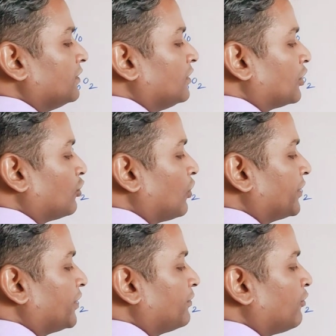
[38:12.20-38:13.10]

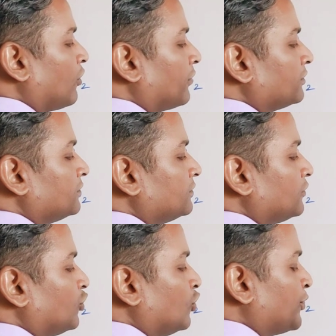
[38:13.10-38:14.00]
Quartet for
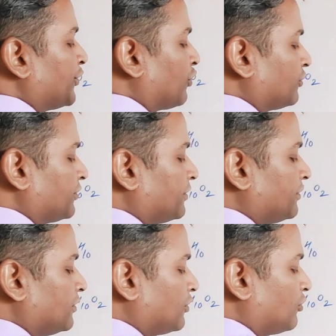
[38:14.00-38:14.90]
2 protons.
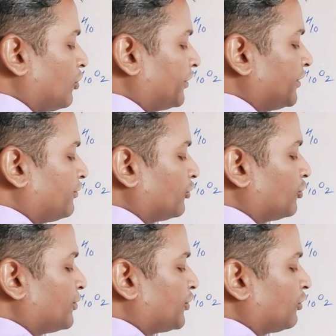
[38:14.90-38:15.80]
Quartet for 2
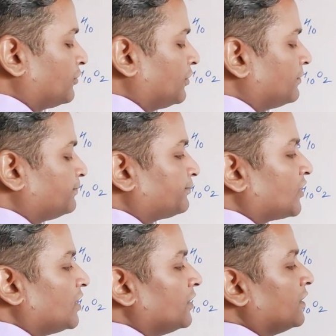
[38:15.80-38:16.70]
protons.
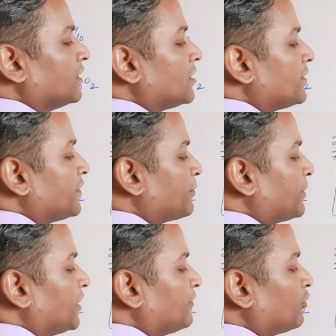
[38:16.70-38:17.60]

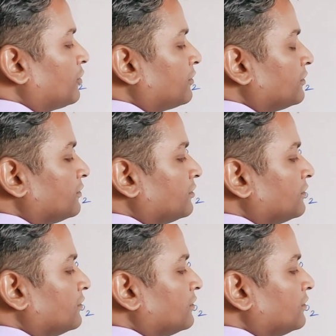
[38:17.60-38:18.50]
Triplet for
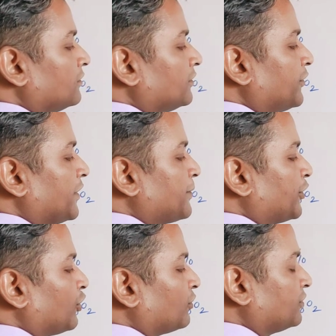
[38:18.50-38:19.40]
3
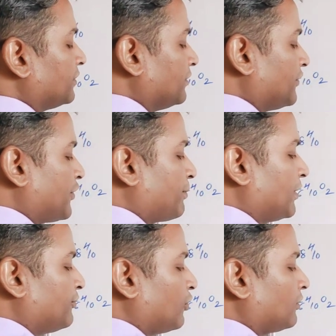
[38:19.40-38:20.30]
protons. Triplet
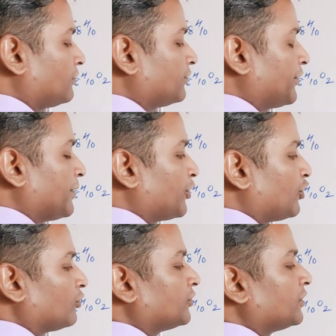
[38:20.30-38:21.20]
for 3
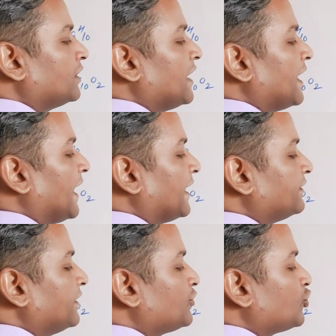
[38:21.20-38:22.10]
protons. And
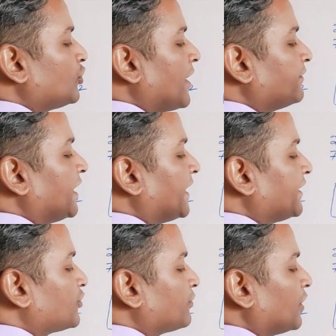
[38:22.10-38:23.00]
this should have the
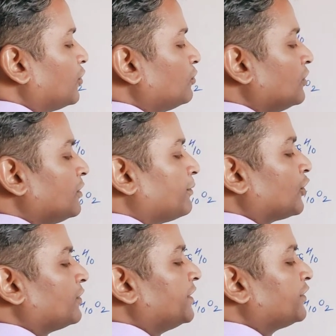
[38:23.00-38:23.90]
highest value
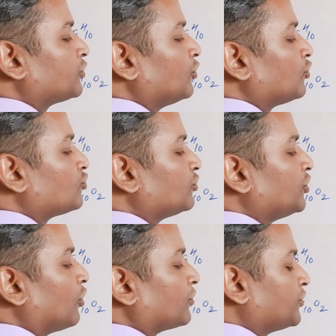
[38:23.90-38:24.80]
because it is close to the
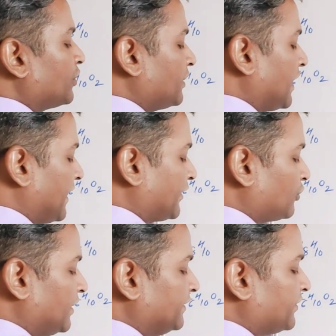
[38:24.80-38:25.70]
oxygen, and
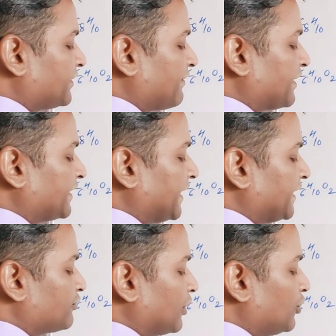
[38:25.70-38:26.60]
actually this is having the
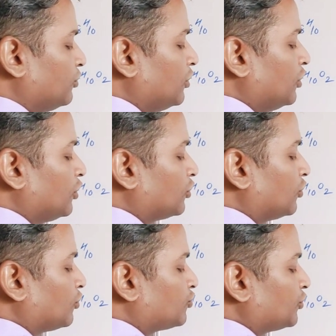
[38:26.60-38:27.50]
highest value
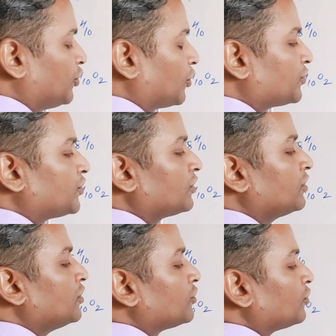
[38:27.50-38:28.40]
close to the oxygen.
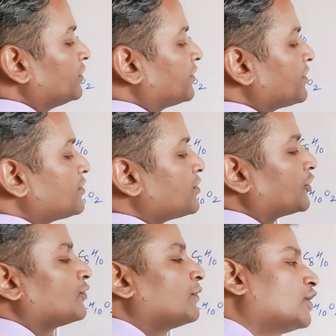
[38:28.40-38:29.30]
So this is the
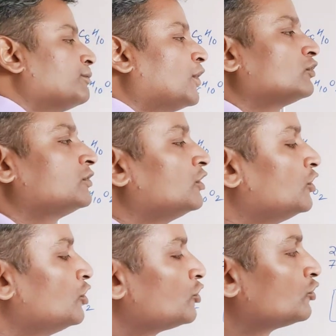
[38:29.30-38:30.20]
structure of a compound.
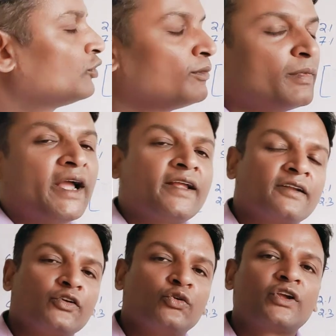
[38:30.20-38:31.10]
So by
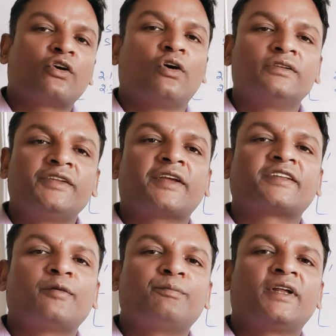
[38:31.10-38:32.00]
doing all these
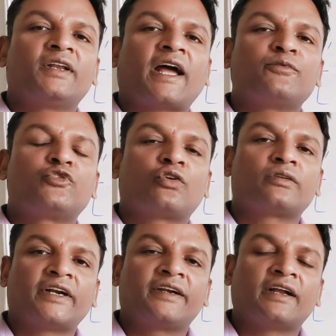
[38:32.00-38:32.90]
example, I'm sure
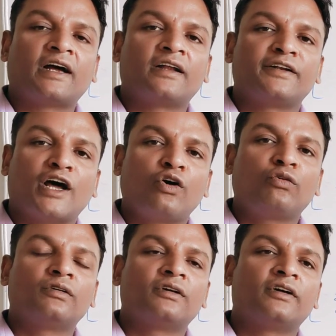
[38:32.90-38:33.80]
that now
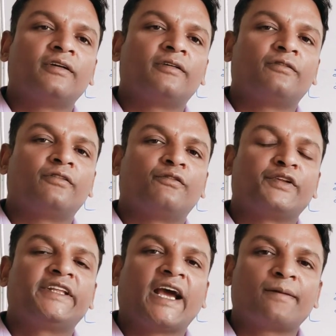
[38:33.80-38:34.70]
with
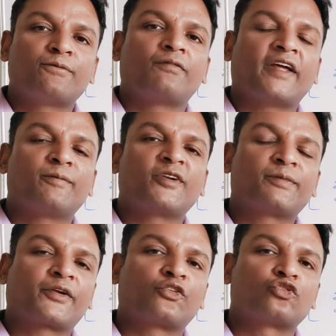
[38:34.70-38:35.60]
the help of NMR
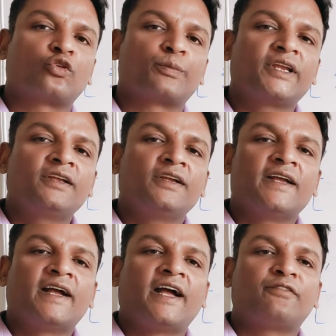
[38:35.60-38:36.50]
spectroscopy,
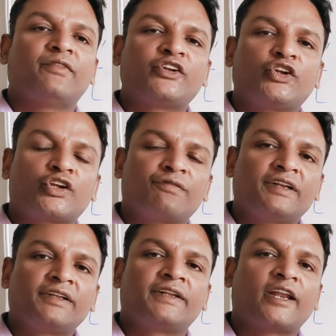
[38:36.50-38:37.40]
and when you're
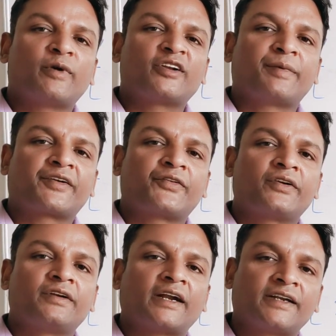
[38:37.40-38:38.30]
given the NMR spectral
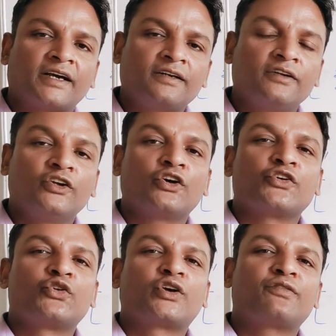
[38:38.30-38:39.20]
data,
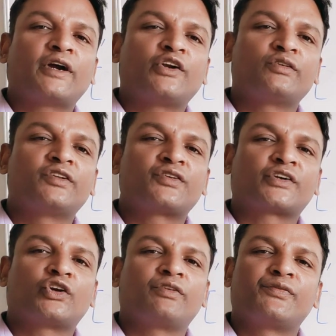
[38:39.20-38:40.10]
you can find out the
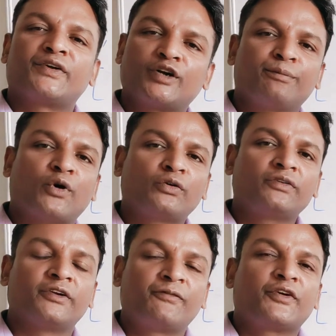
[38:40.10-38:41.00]
structure of different
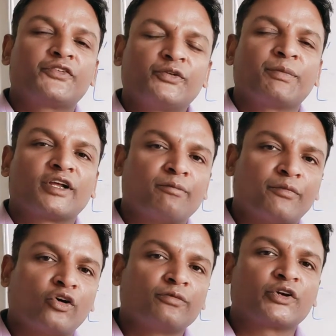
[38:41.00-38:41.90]
compound, different simple
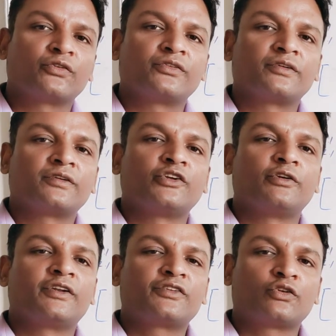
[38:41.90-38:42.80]
compound, because it
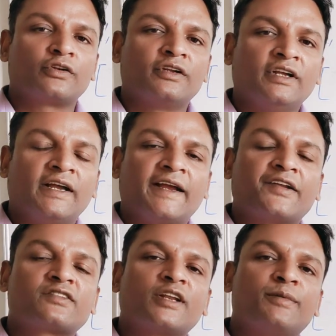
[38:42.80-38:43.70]
is in a
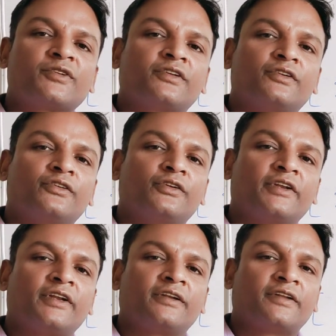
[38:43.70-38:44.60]
syllabus,
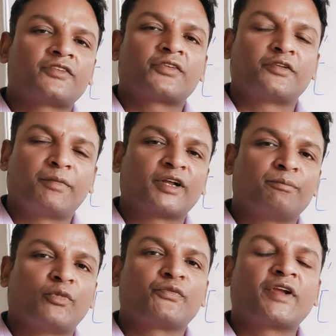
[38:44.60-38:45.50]
it's just simple
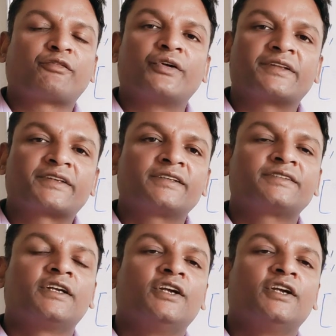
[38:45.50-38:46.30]
compound we have to discuss.